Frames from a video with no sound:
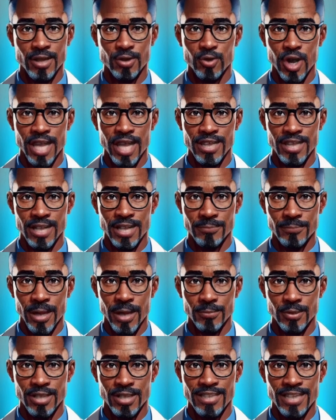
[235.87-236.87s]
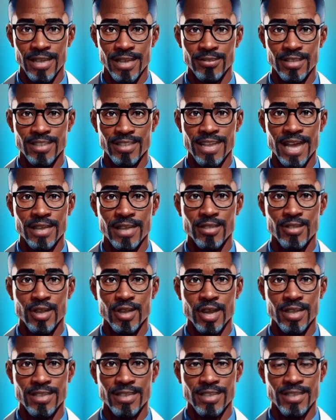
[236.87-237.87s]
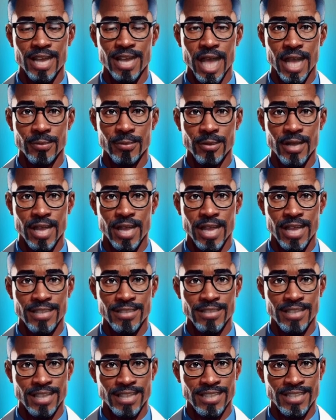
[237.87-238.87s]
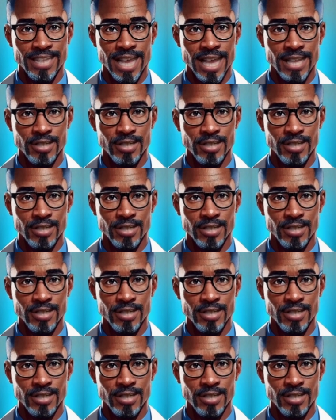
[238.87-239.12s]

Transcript: SQL injection and memory safety standards are at the top.